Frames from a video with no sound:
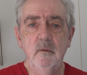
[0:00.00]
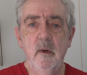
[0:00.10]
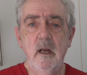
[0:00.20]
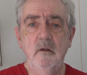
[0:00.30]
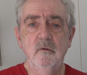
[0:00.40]

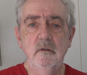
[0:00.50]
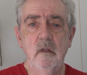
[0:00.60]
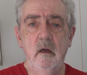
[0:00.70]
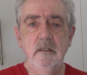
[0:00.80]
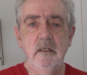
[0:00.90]

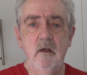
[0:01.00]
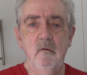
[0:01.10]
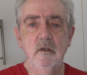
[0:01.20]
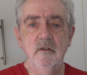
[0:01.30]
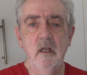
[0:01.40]
190
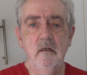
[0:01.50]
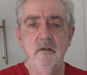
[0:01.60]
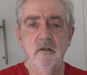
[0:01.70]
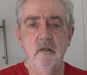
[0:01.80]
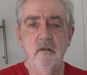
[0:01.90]
degrees
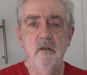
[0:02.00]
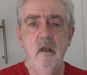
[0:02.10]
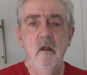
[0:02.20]
Celsius,